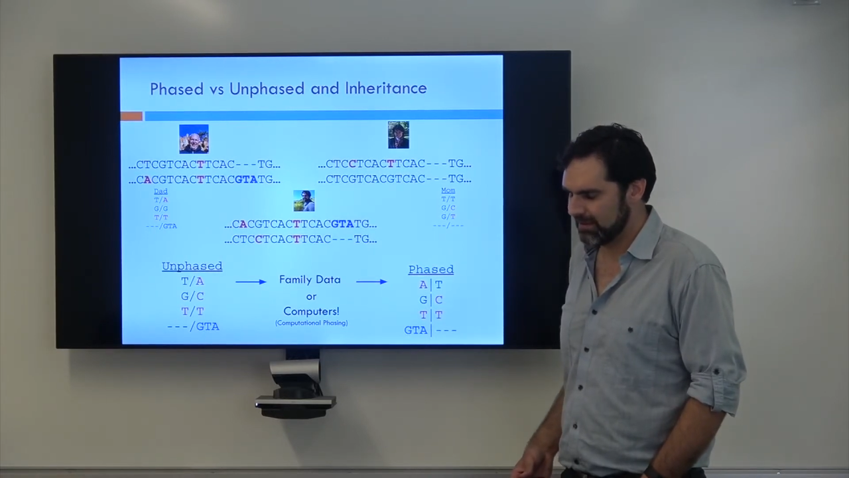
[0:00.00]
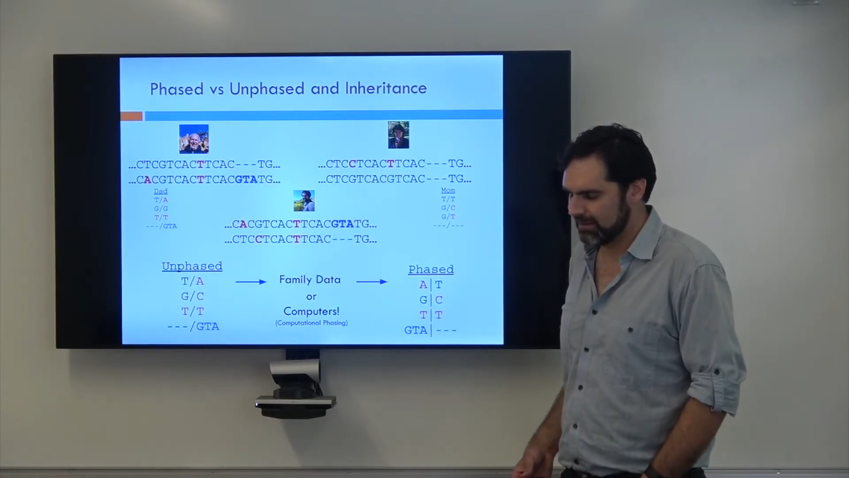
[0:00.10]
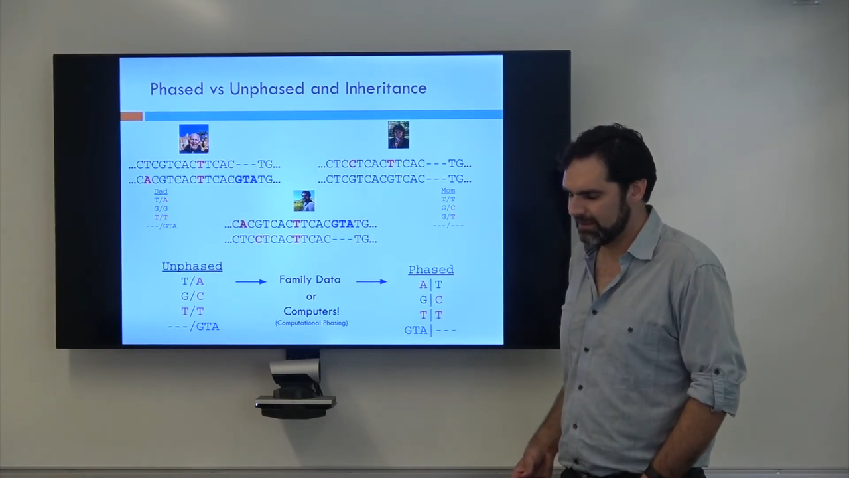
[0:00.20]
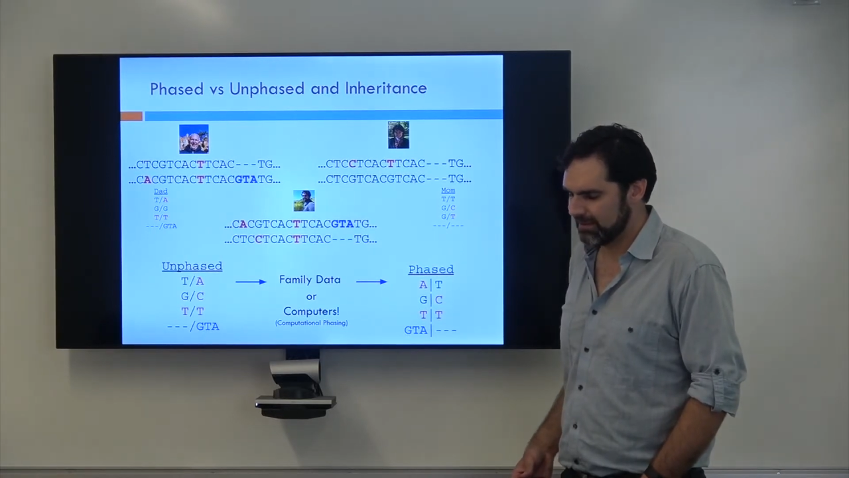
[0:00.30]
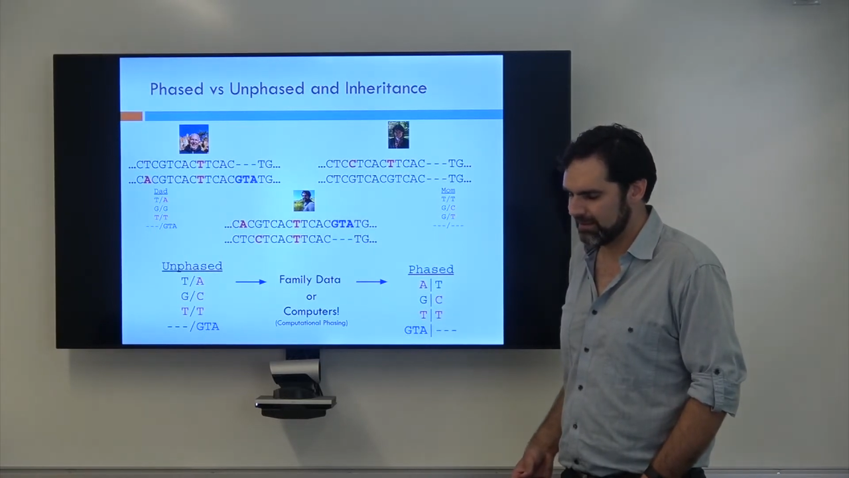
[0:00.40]

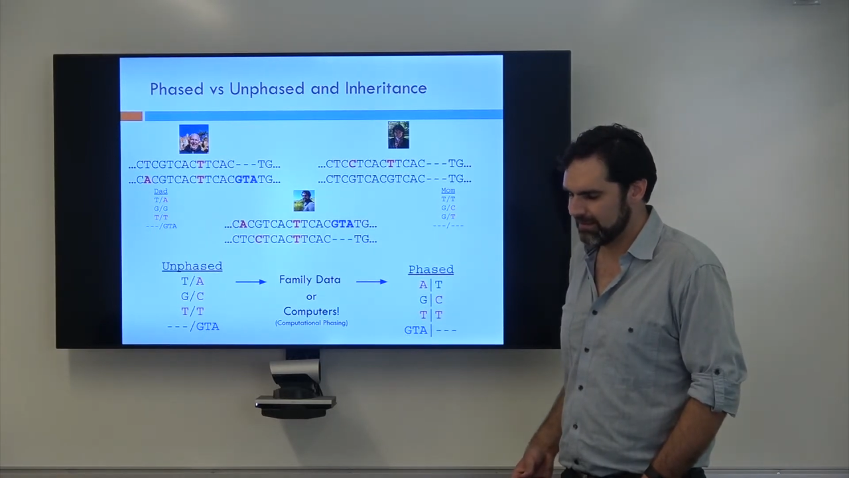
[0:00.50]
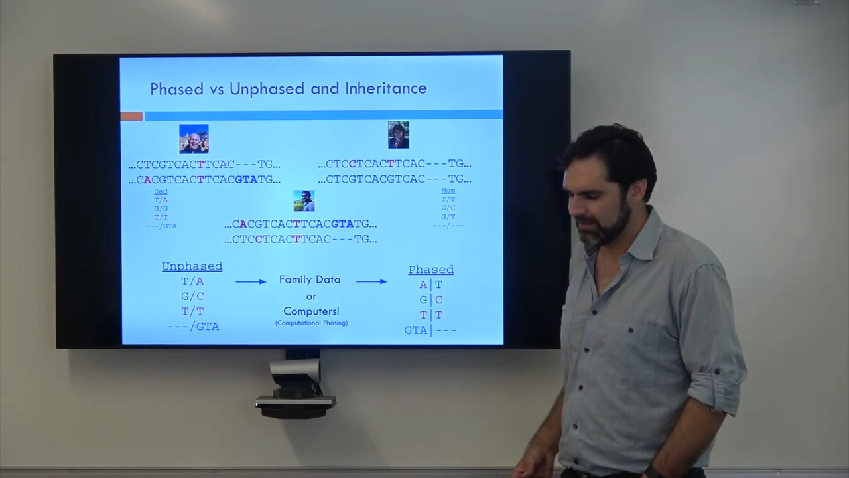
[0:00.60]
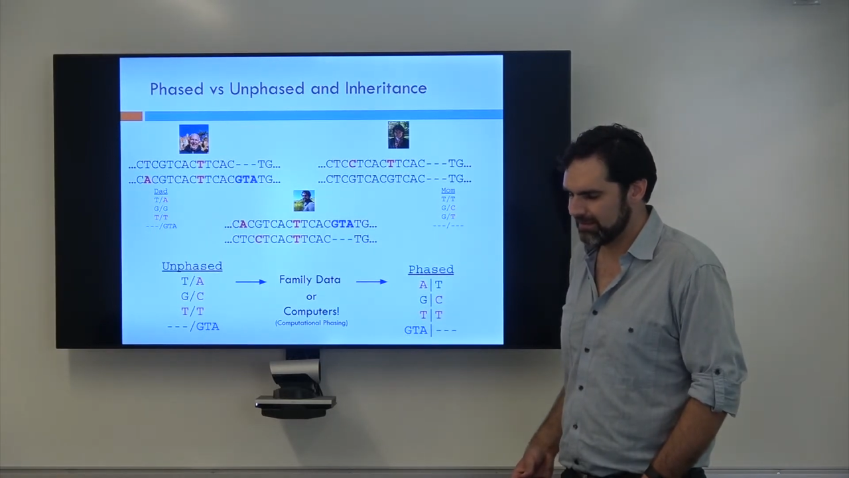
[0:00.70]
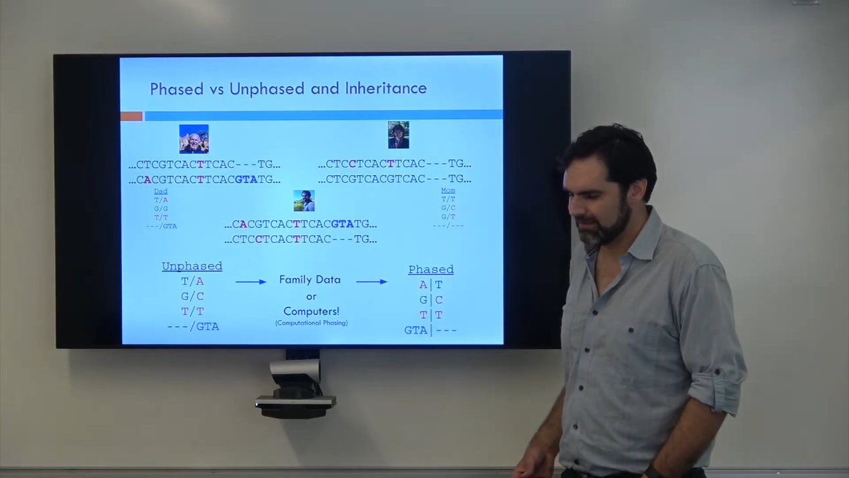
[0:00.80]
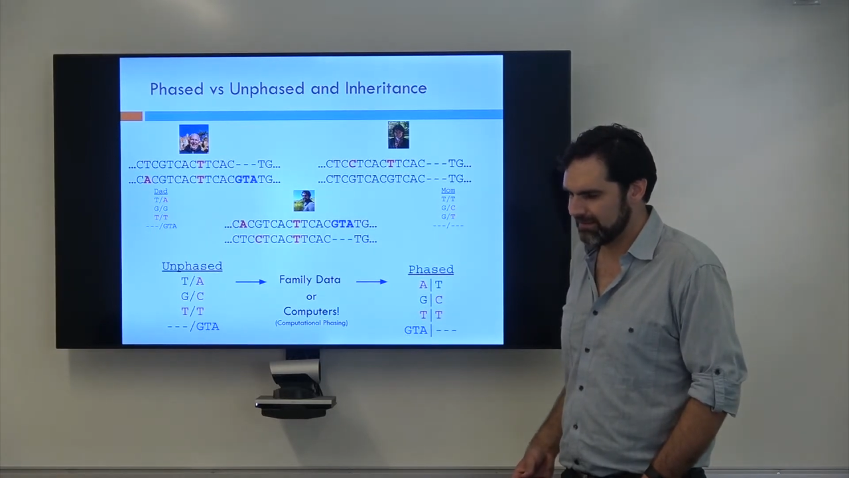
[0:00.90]
And
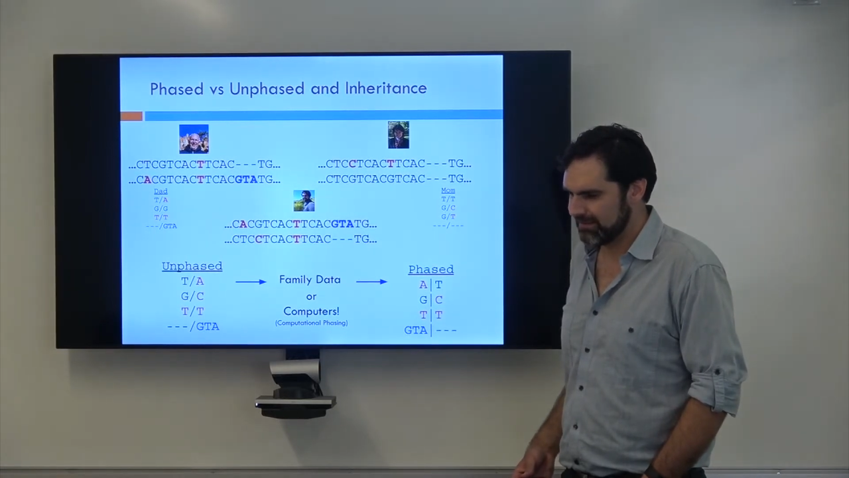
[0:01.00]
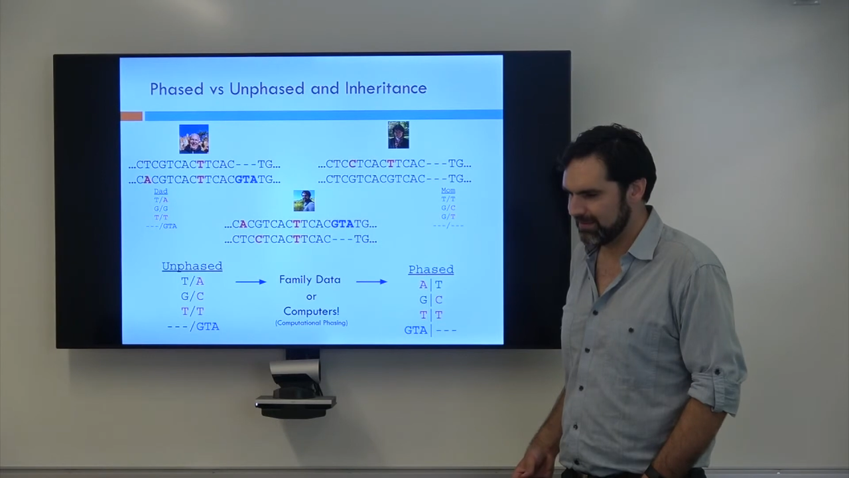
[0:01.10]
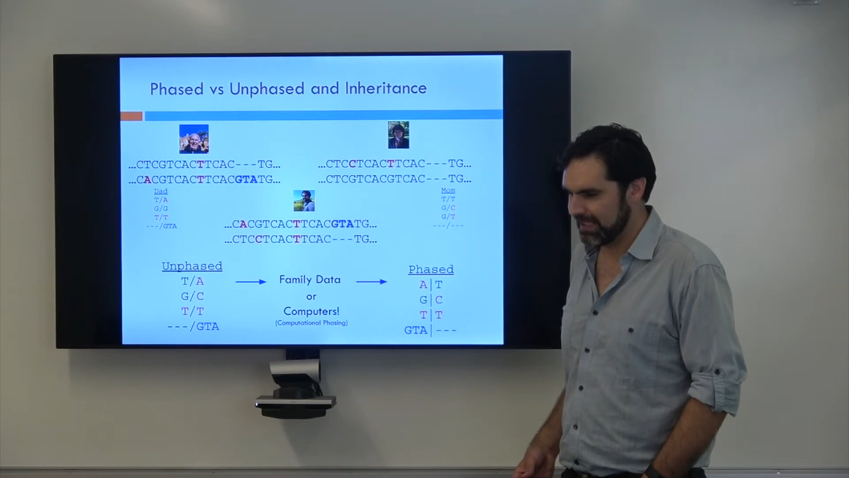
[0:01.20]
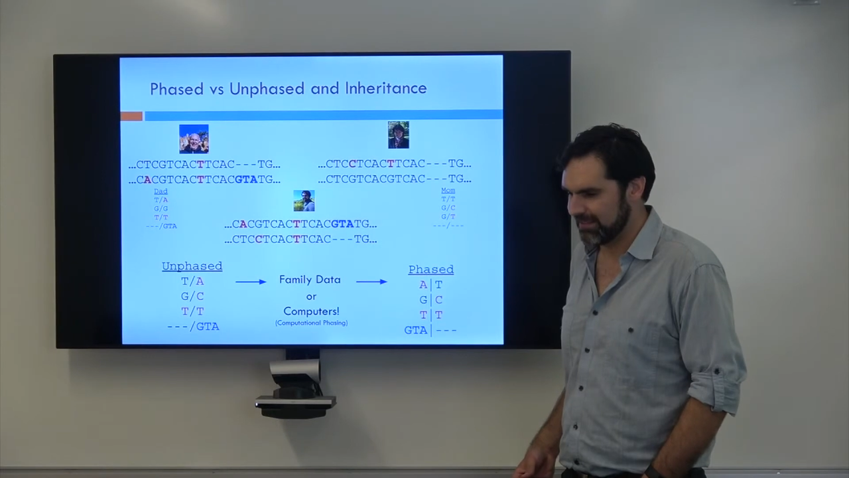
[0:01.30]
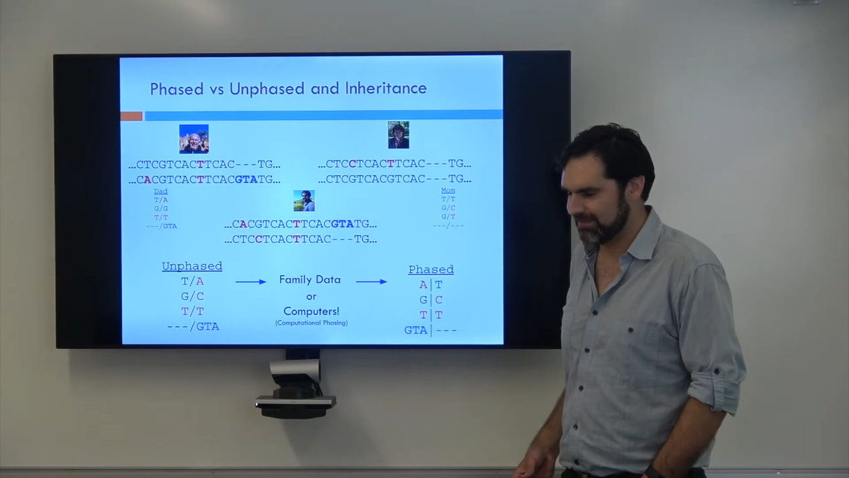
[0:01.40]
uh, yeah,